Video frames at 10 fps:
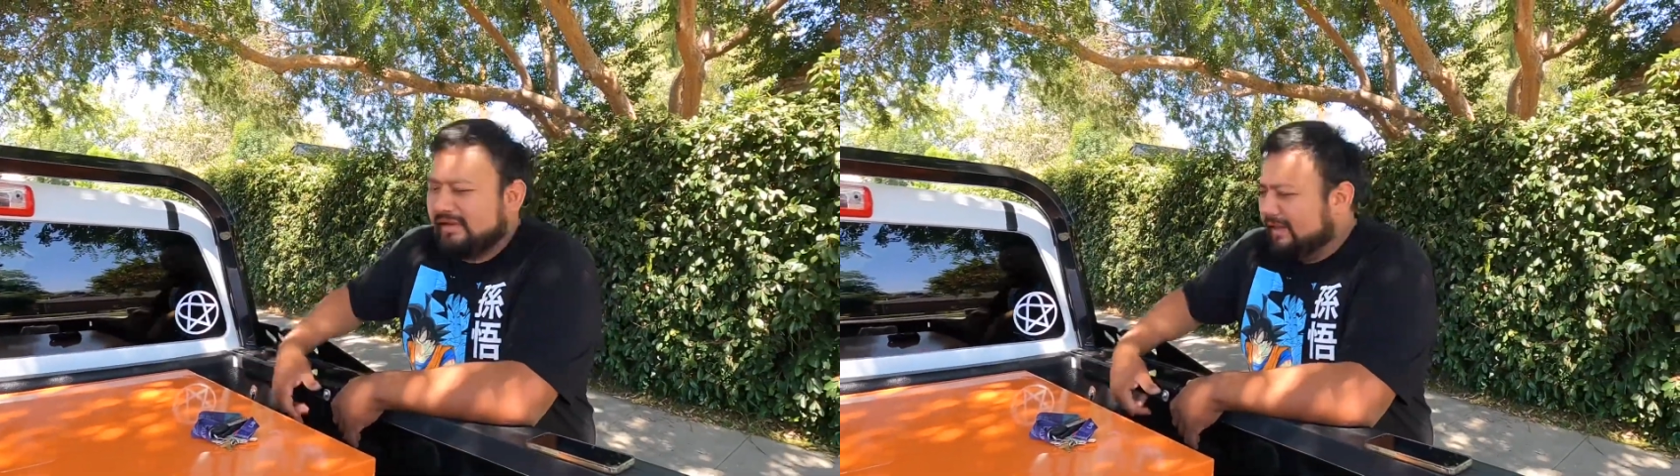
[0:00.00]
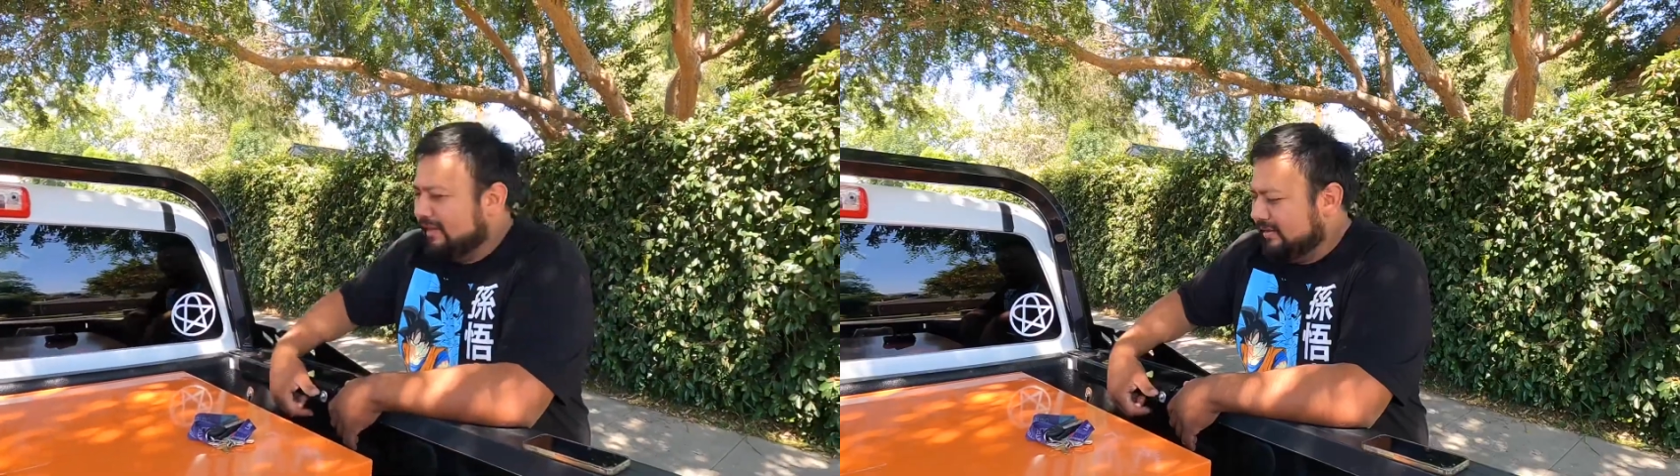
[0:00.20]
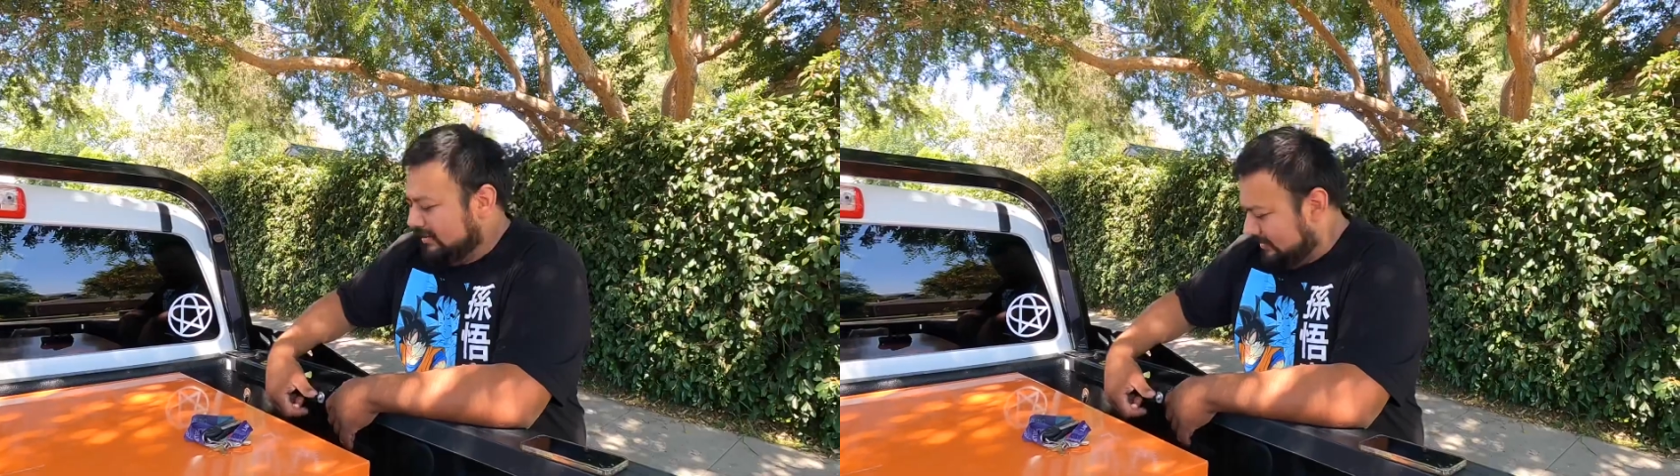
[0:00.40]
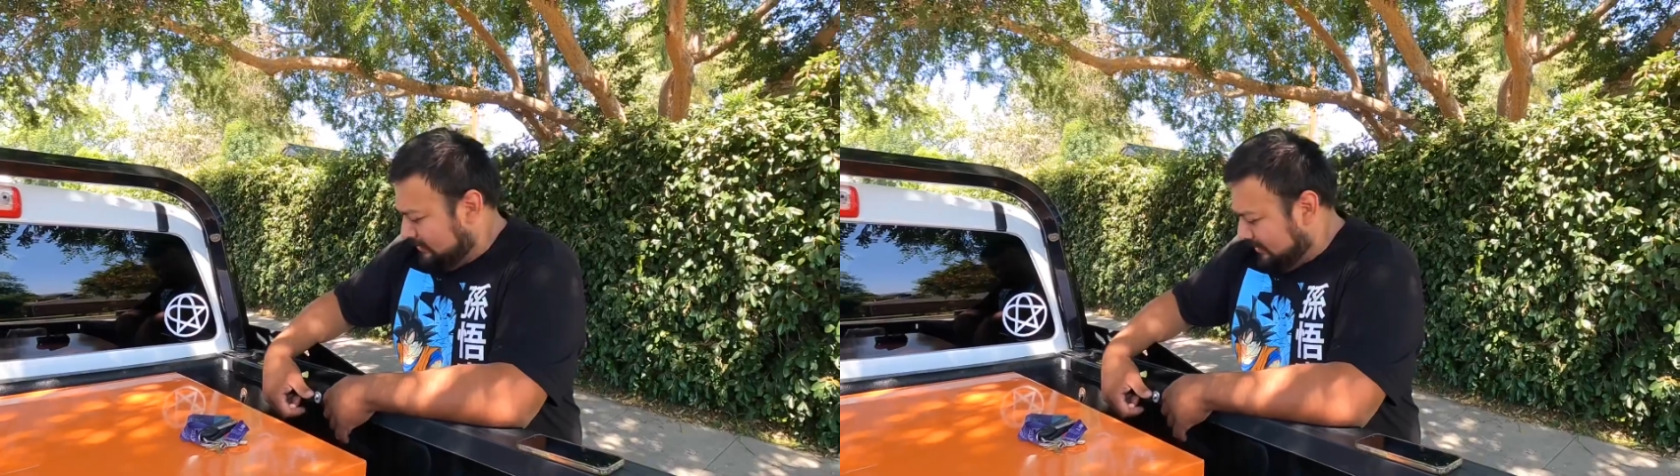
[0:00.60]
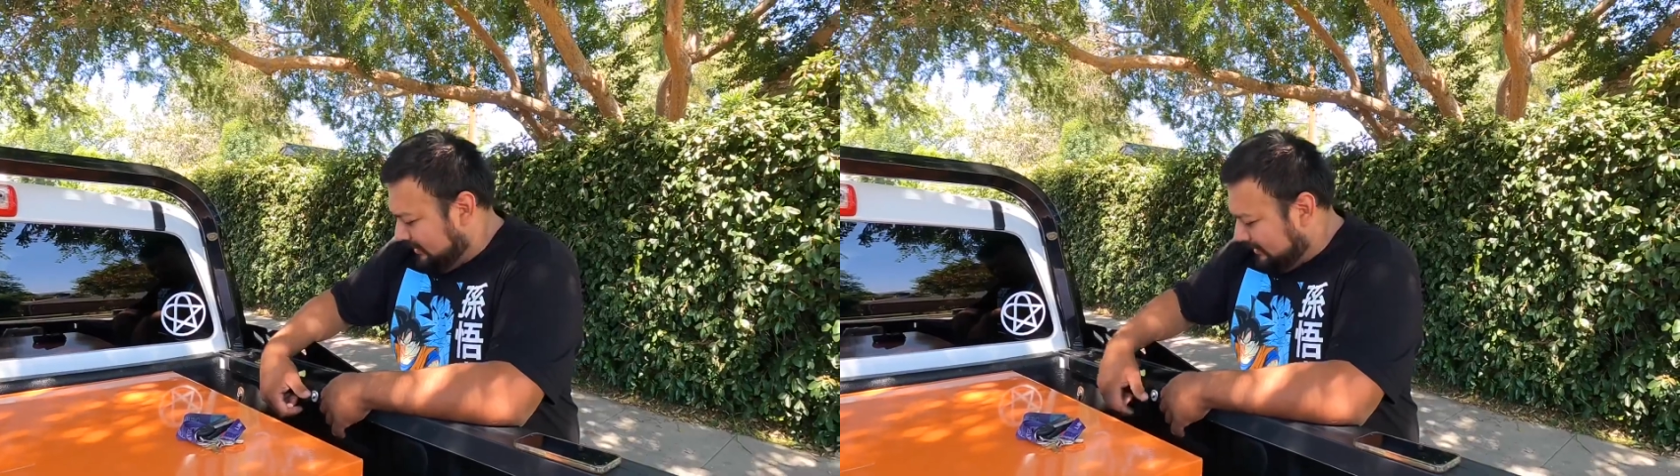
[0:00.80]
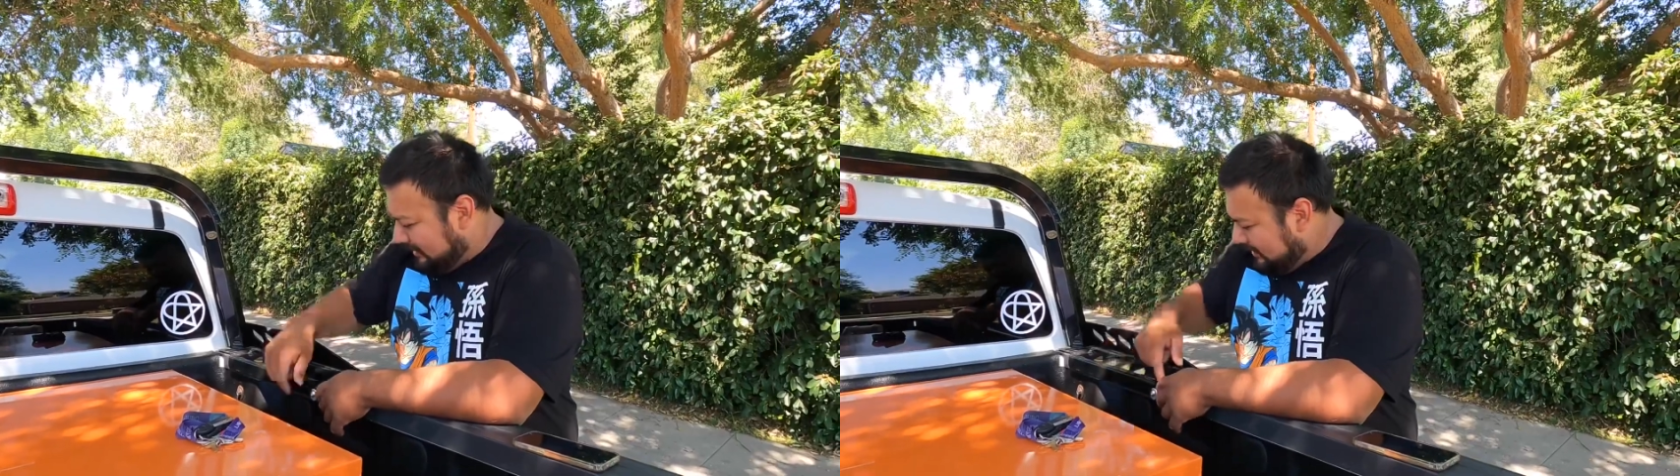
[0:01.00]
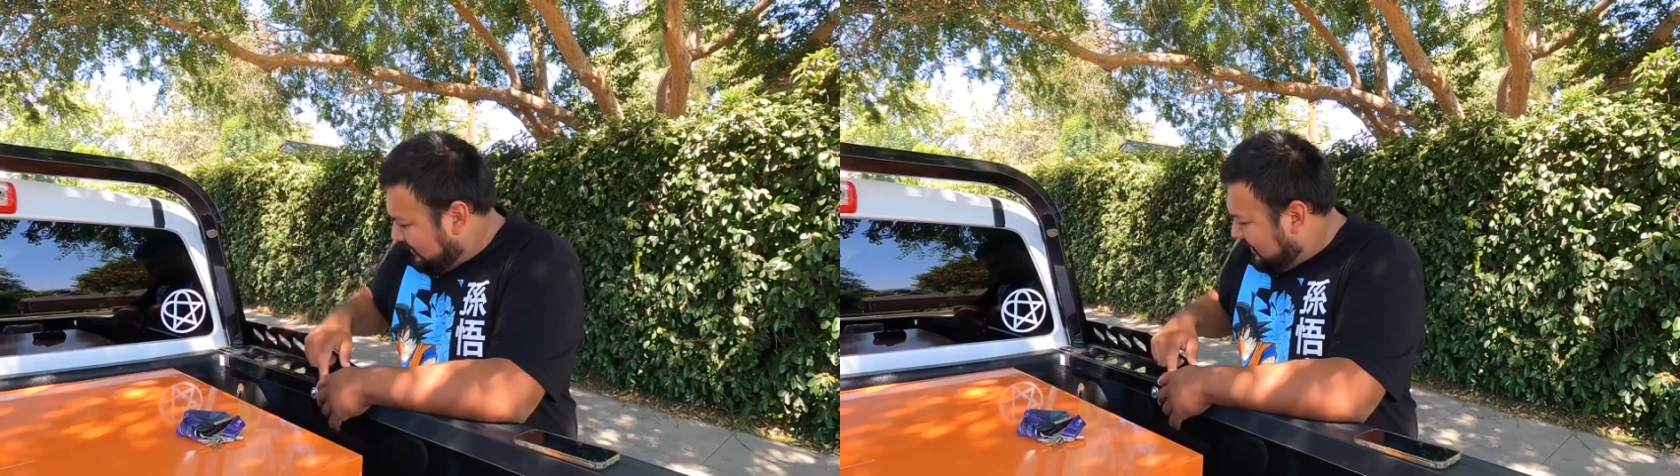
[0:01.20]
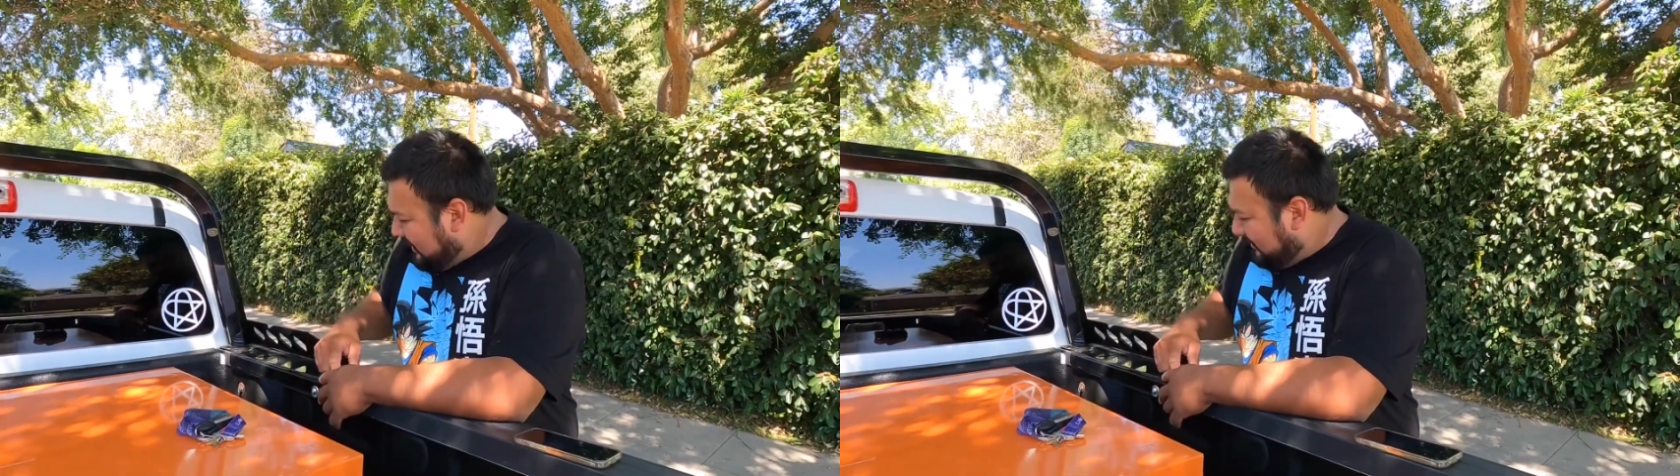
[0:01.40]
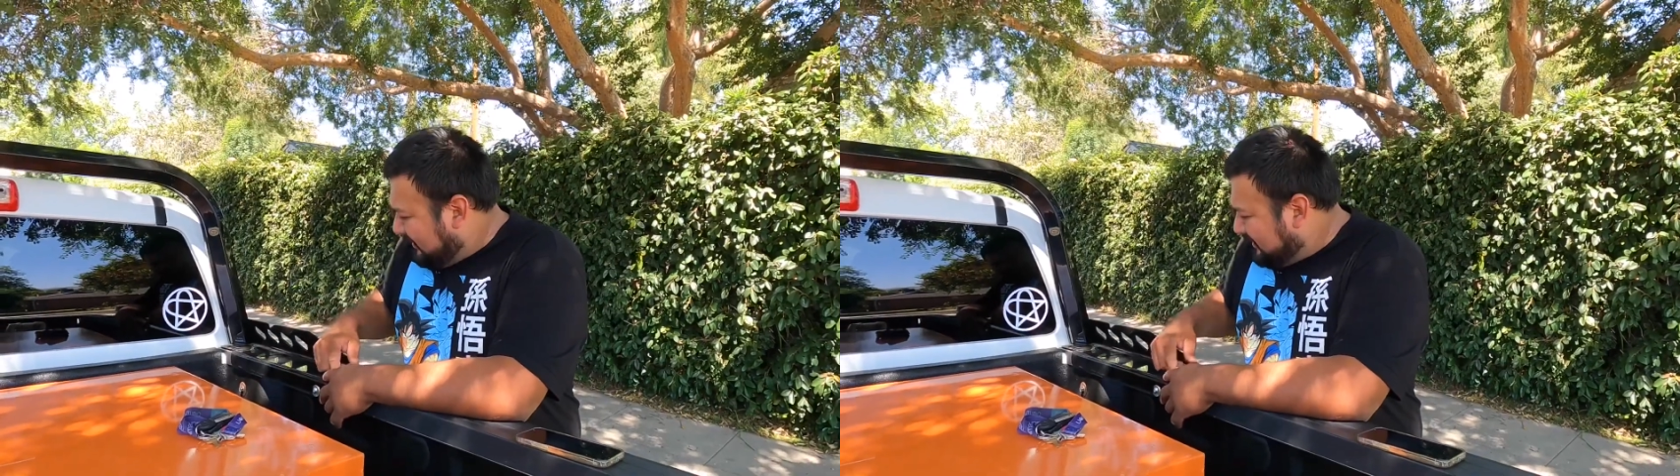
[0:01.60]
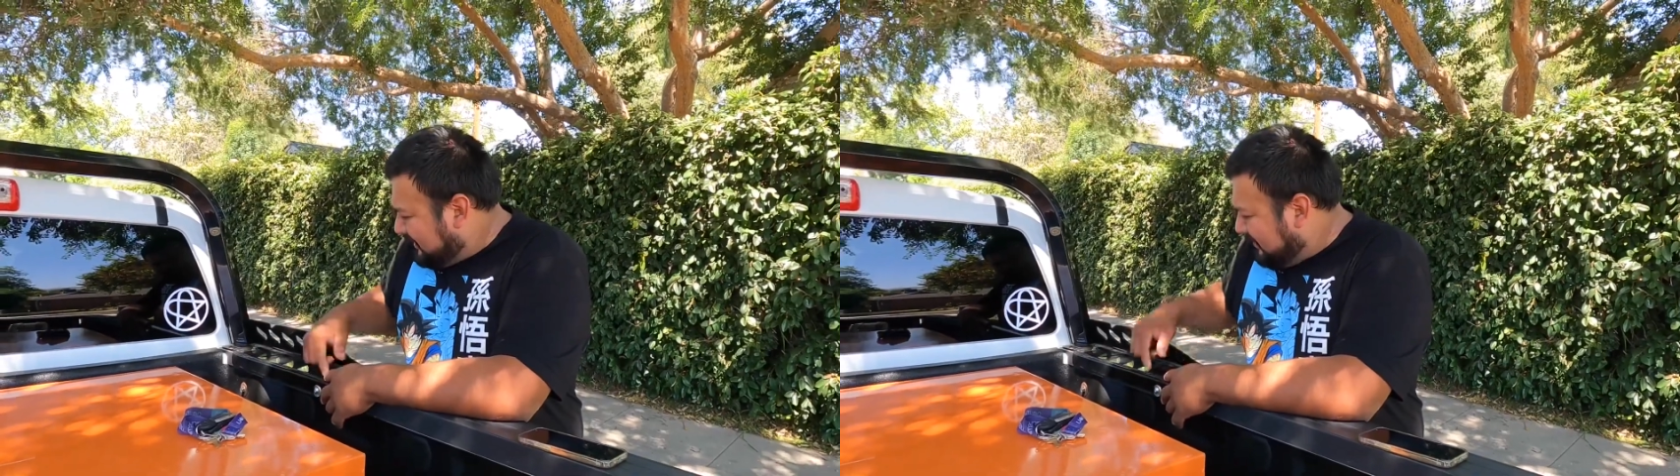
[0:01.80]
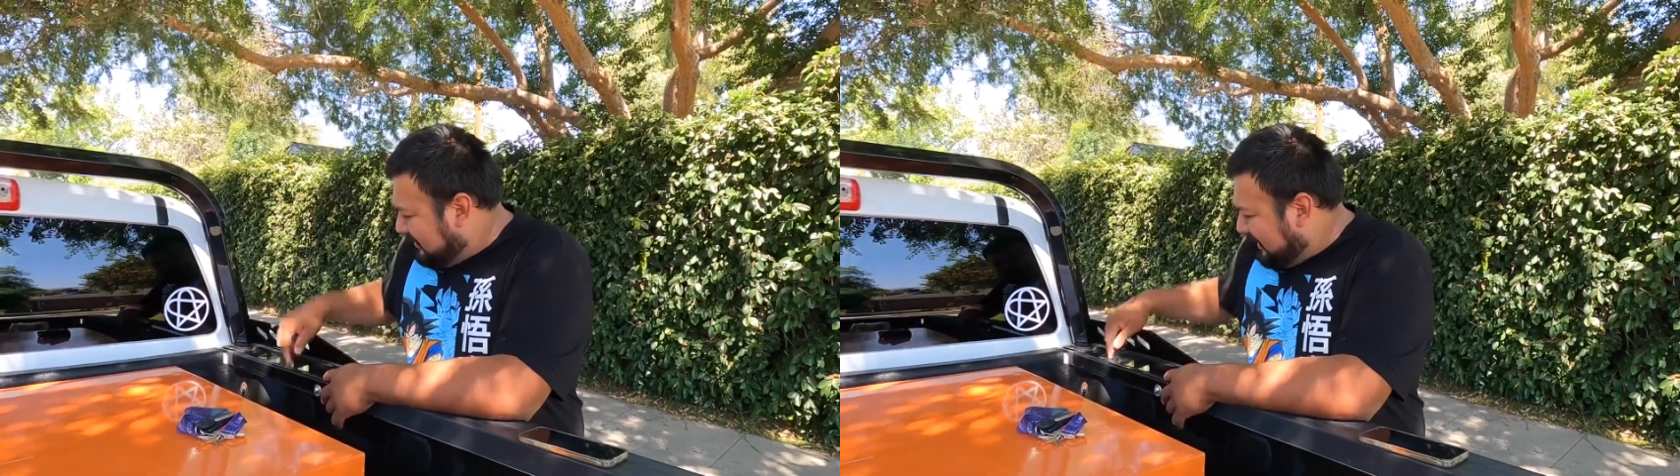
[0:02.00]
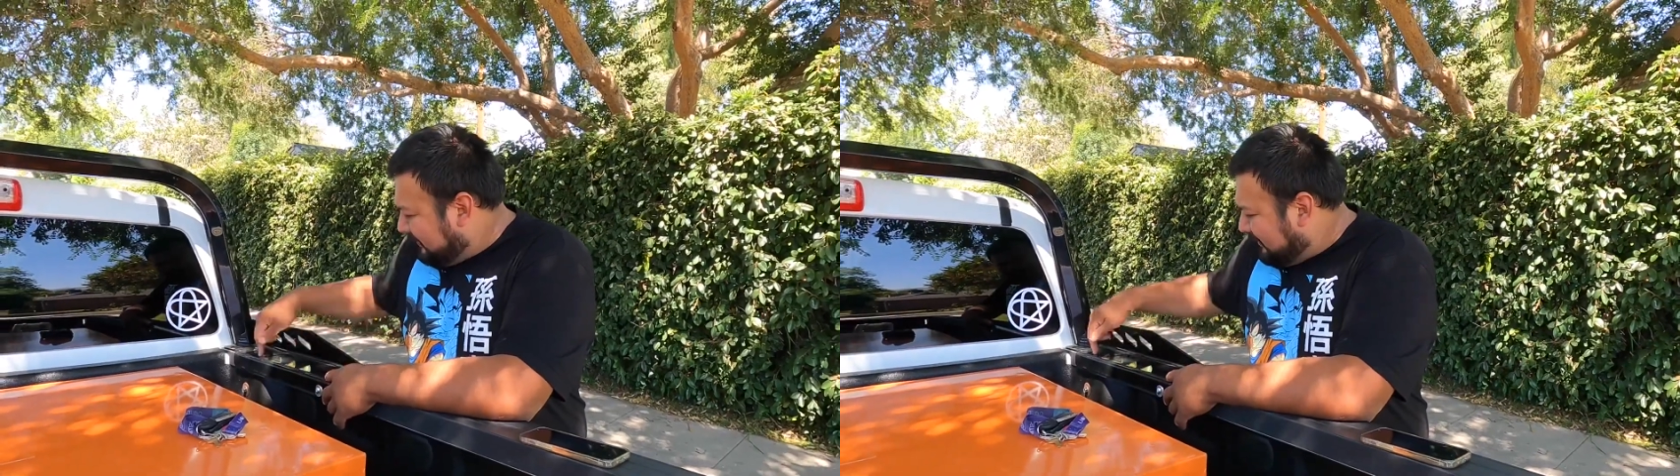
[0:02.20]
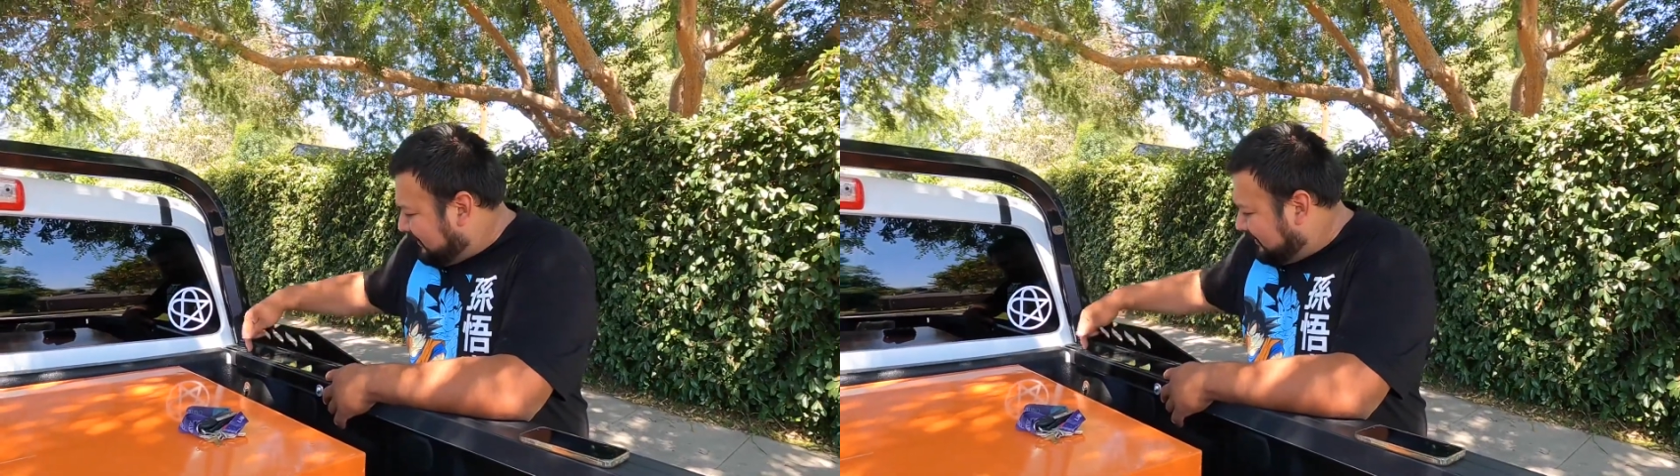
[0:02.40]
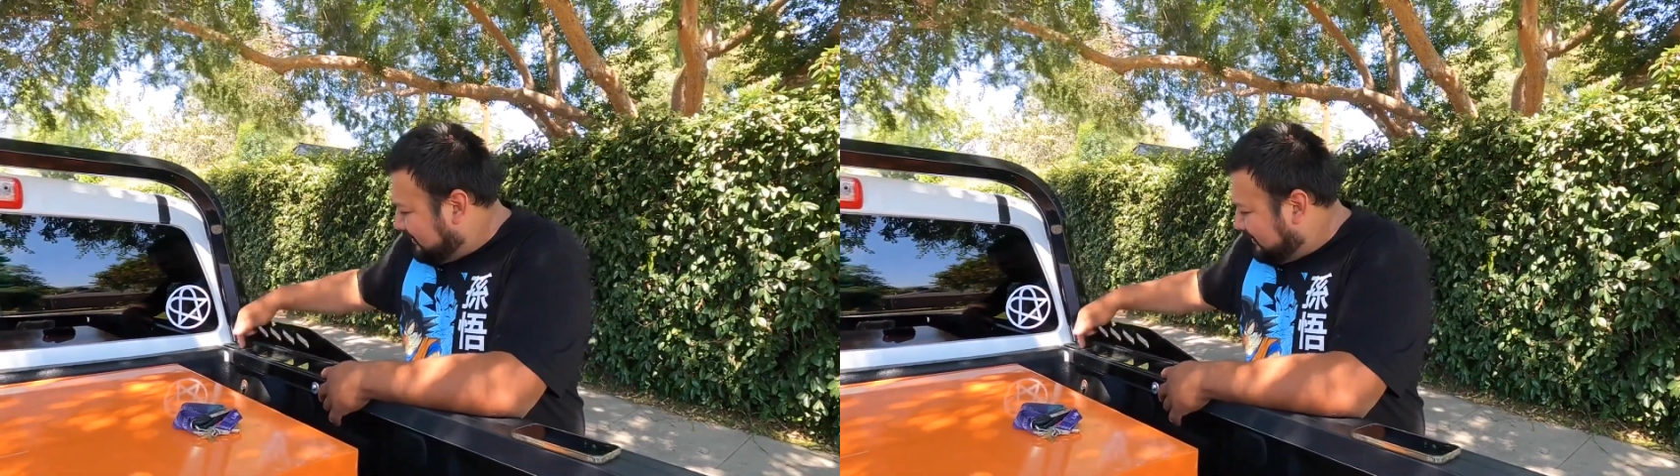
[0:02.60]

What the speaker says: And the only thing I want to say, you might have to